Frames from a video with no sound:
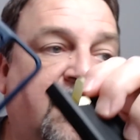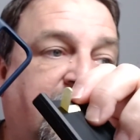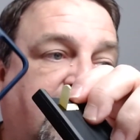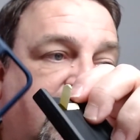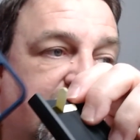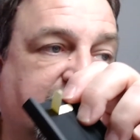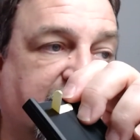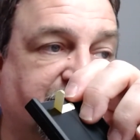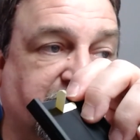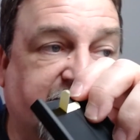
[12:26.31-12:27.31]
and
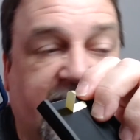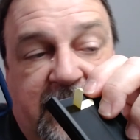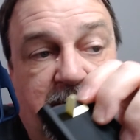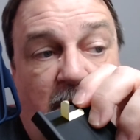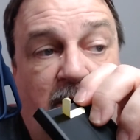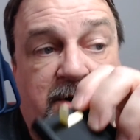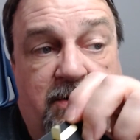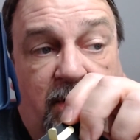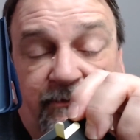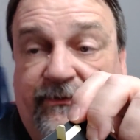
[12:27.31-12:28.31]
after taking it on and
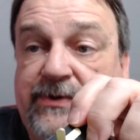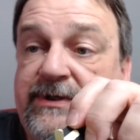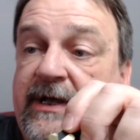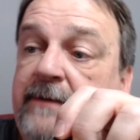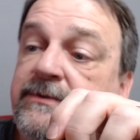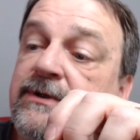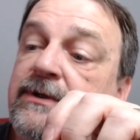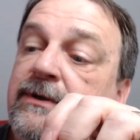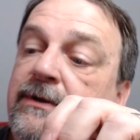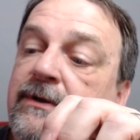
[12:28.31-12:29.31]
off a few times,
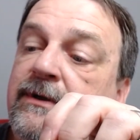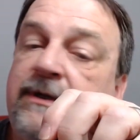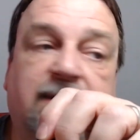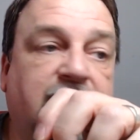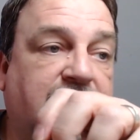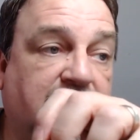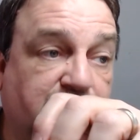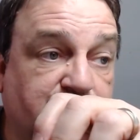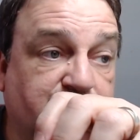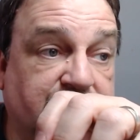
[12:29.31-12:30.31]
they
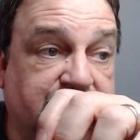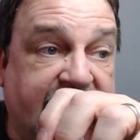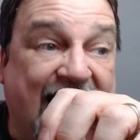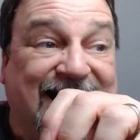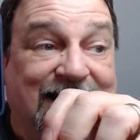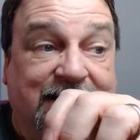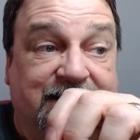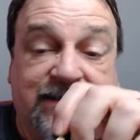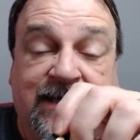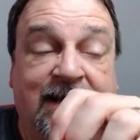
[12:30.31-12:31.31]
lose their tackiness.
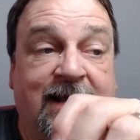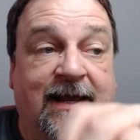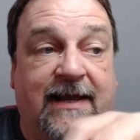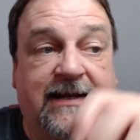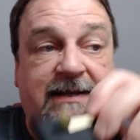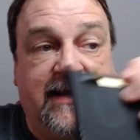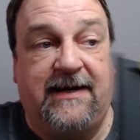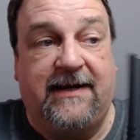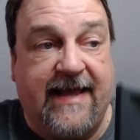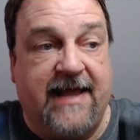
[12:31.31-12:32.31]
And
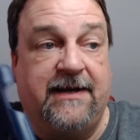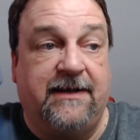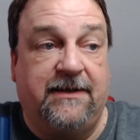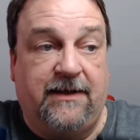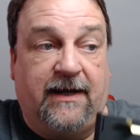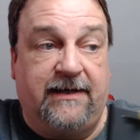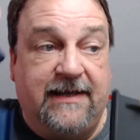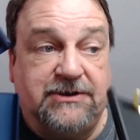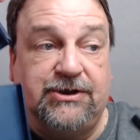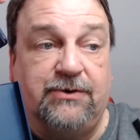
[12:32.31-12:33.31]
again, an
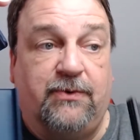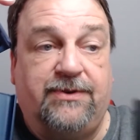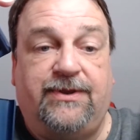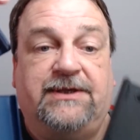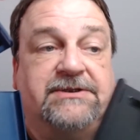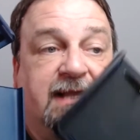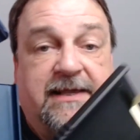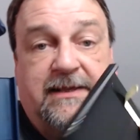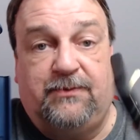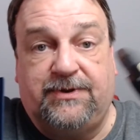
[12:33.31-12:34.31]
issue with
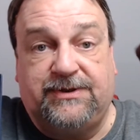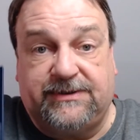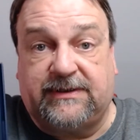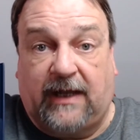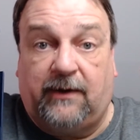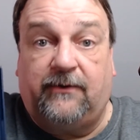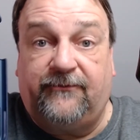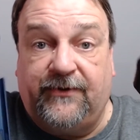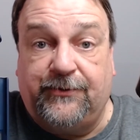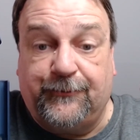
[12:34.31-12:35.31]
this style of phone.